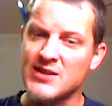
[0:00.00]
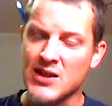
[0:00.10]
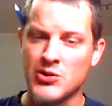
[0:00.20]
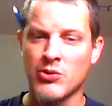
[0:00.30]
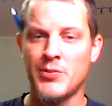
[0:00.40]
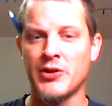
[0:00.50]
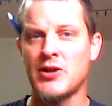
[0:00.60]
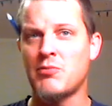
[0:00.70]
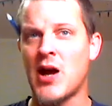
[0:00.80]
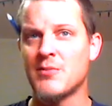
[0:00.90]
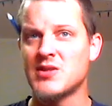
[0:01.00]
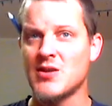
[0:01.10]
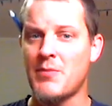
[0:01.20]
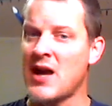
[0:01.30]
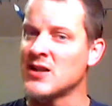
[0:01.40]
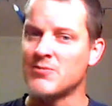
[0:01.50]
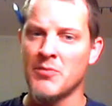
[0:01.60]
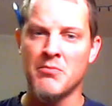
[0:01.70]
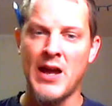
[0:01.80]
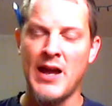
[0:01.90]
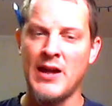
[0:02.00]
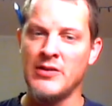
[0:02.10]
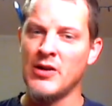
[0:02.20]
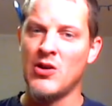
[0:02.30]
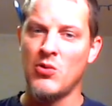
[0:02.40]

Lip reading: He's had durability problems in the past, but man,